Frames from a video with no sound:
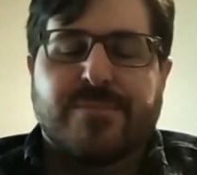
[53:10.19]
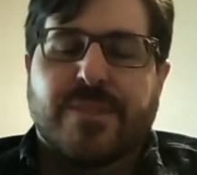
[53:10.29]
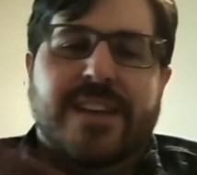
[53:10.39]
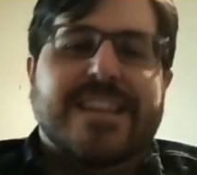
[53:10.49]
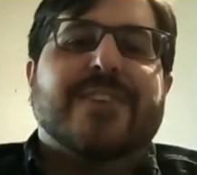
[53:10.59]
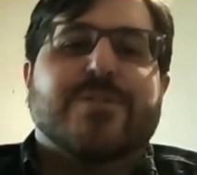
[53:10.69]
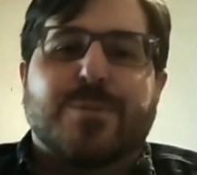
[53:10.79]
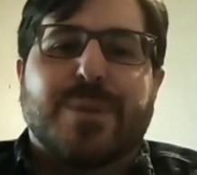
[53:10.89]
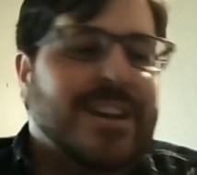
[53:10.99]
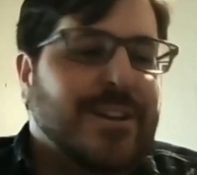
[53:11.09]

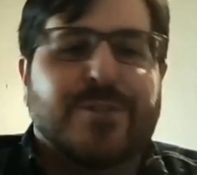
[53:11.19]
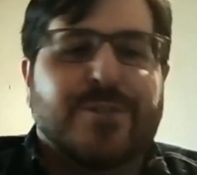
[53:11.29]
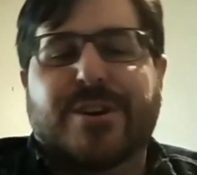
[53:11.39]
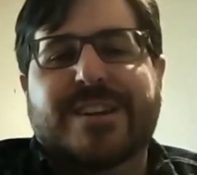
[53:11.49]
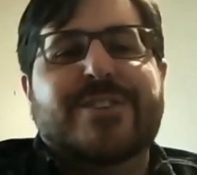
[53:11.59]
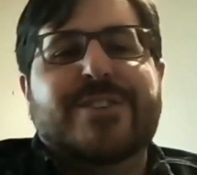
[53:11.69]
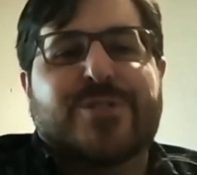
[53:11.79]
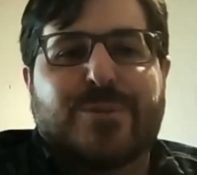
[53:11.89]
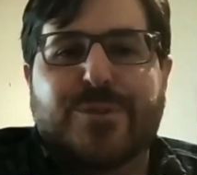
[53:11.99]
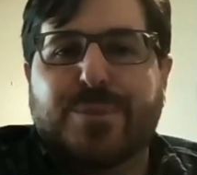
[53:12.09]
exacerbated, their, their
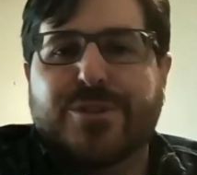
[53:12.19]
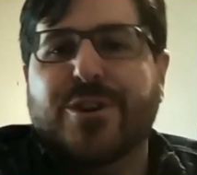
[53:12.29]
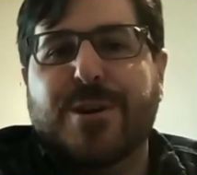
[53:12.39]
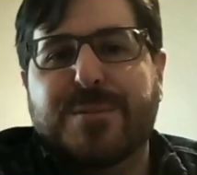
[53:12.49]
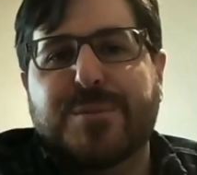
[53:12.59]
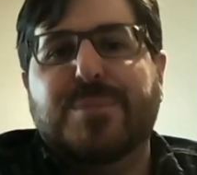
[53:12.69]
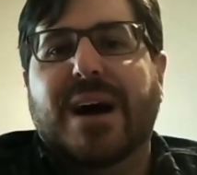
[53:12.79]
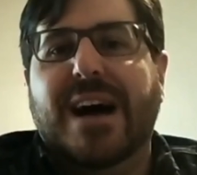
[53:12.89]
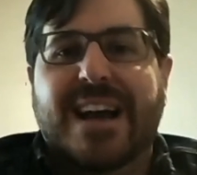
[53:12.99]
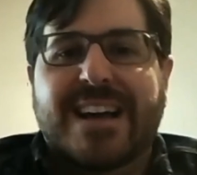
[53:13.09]
condition was perturbed
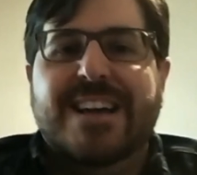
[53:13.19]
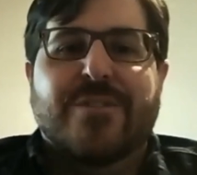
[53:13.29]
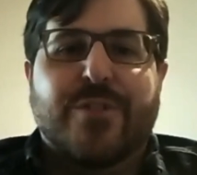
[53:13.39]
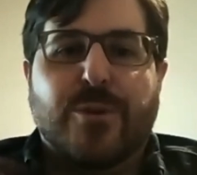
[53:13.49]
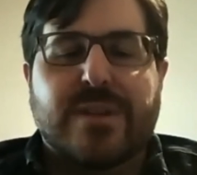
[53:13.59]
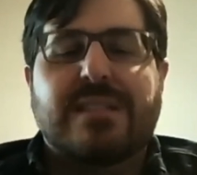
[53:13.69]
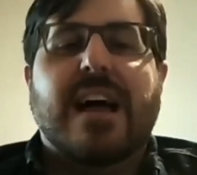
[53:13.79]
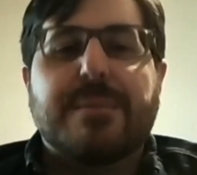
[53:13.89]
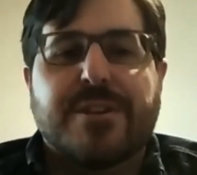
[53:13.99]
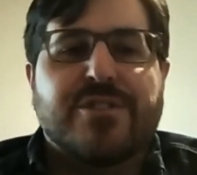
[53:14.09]
by those
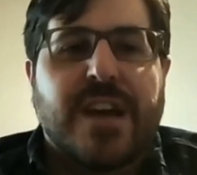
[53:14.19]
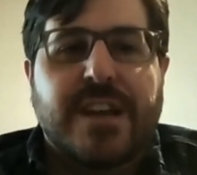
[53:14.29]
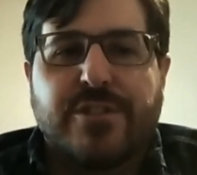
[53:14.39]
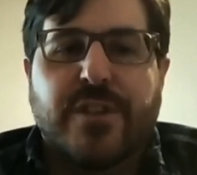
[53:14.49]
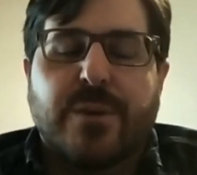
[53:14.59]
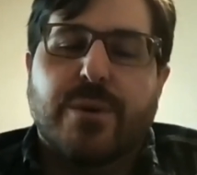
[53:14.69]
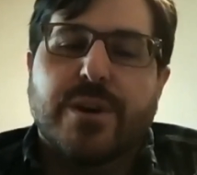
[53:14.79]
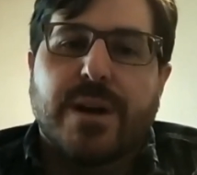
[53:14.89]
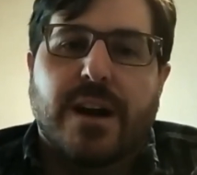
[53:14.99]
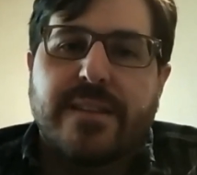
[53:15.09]
climate changes that were
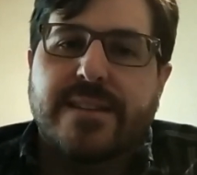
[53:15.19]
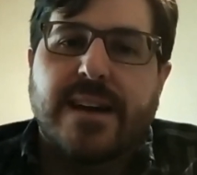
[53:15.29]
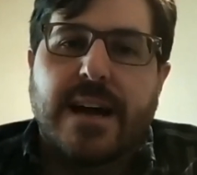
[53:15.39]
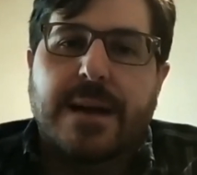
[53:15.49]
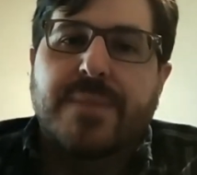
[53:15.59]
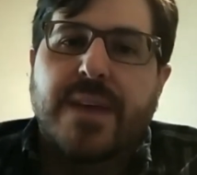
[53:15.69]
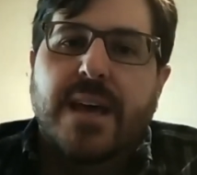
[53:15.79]
going on at the time.